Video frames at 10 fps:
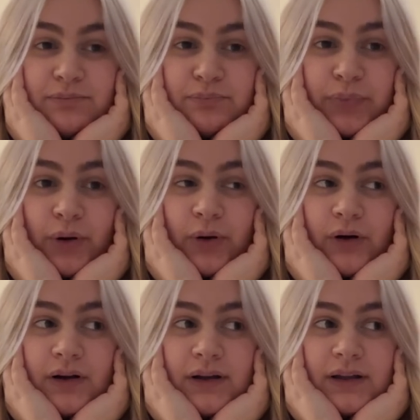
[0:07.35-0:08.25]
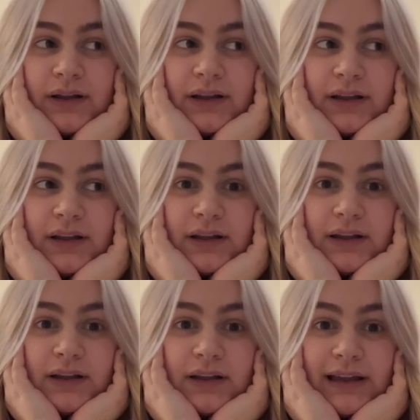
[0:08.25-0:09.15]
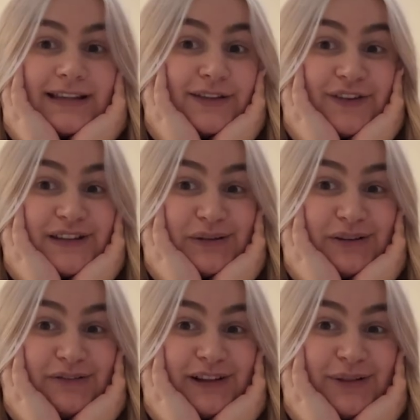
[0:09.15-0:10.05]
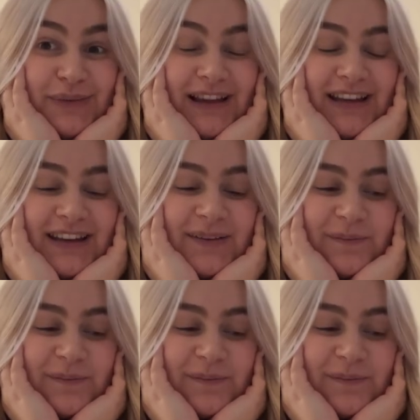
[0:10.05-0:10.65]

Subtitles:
but it's the first one I'm filming.